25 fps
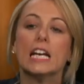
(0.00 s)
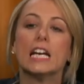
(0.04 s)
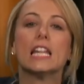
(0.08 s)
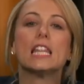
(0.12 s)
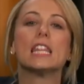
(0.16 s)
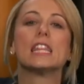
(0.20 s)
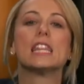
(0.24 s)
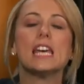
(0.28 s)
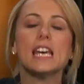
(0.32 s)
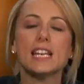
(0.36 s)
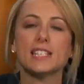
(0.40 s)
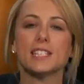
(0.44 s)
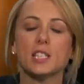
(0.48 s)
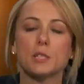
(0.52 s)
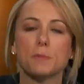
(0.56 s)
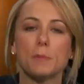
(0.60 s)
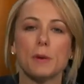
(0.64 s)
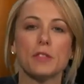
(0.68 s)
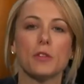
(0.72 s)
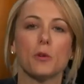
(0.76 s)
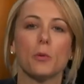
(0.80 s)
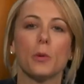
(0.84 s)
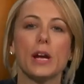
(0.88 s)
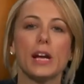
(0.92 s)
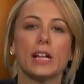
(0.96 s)
This has
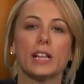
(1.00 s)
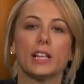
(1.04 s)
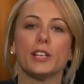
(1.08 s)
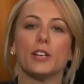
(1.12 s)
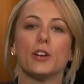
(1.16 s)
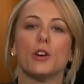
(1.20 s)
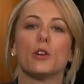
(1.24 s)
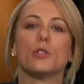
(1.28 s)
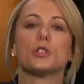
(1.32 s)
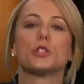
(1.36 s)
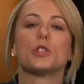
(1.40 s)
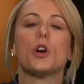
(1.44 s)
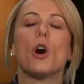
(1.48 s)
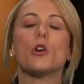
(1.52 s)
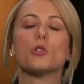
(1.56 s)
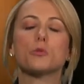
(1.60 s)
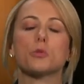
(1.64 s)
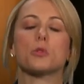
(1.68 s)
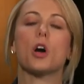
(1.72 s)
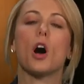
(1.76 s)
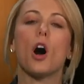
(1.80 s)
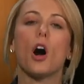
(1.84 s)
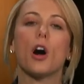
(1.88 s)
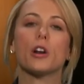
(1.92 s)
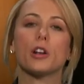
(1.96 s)
been the Weekly News. Those were
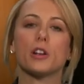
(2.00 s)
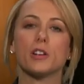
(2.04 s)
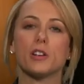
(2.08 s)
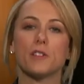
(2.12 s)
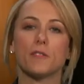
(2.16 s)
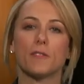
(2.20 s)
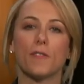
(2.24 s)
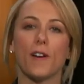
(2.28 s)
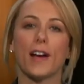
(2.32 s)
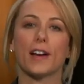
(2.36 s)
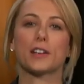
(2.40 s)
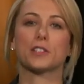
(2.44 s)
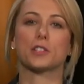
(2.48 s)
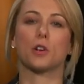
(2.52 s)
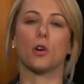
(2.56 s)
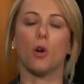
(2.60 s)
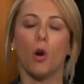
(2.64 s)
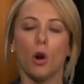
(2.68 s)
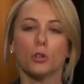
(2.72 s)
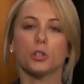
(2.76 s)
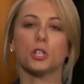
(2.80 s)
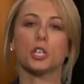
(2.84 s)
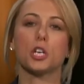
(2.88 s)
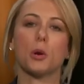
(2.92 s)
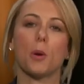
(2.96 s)
the hard-hitting facts they're
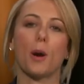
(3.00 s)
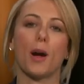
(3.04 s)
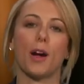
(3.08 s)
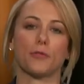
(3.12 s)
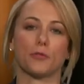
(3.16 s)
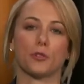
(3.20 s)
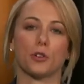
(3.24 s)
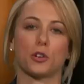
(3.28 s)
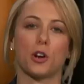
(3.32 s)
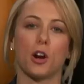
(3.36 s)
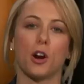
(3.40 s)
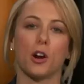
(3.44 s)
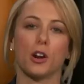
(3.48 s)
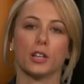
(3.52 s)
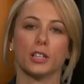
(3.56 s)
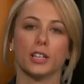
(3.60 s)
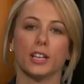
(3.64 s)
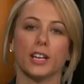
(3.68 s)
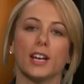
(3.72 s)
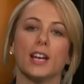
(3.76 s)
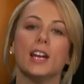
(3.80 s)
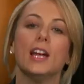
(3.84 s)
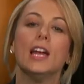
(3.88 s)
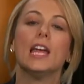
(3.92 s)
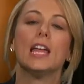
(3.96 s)
holding you after
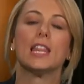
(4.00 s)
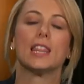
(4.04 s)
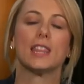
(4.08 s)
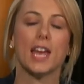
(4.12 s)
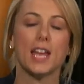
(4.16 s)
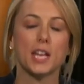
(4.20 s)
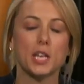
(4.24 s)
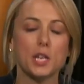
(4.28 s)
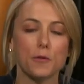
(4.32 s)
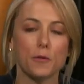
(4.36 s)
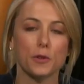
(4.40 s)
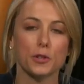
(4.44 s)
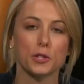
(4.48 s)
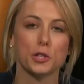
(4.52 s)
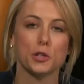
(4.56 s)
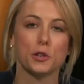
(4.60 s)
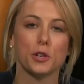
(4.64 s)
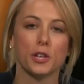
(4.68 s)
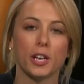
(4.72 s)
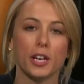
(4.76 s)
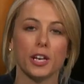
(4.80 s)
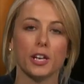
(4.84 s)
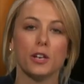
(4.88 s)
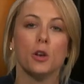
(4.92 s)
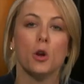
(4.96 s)
currently. Thank you for
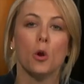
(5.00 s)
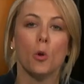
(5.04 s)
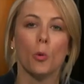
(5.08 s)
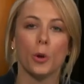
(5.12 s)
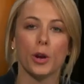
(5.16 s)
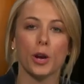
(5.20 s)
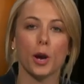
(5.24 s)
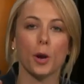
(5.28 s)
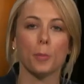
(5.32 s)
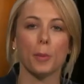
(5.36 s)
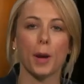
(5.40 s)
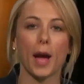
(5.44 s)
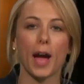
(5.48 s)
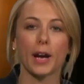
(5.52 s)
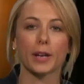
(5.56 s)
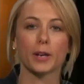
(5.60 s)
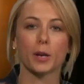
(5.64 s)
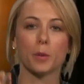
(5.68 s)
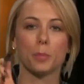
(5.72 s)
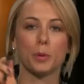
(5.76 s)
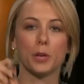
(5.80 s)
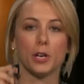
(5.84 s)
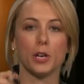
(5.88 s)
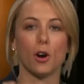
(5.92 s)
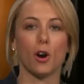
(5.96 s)
tuning in. We are
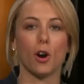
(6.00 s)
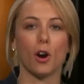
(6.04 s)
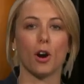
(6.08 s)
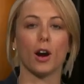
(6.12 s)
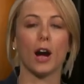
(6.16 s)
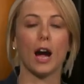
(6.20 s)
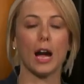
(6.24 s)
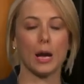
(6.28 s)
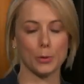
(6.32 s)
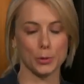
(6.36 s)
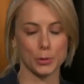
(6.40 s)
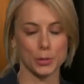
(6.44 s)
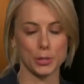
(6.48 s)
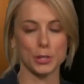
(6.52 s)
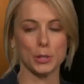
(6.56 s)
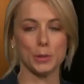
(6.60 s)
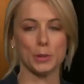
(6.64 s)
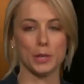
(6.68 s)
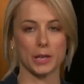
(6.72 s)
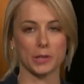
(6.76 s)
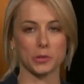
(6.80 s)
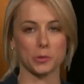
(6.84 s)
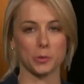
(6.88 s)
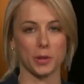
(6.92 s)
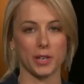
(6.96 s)
back. P R, I will see you
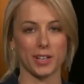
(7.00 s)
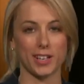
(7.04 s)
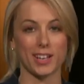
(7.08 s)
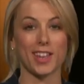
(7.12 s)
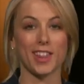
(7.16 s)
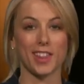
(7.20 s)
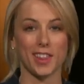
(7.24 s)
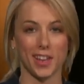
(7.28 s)
next week.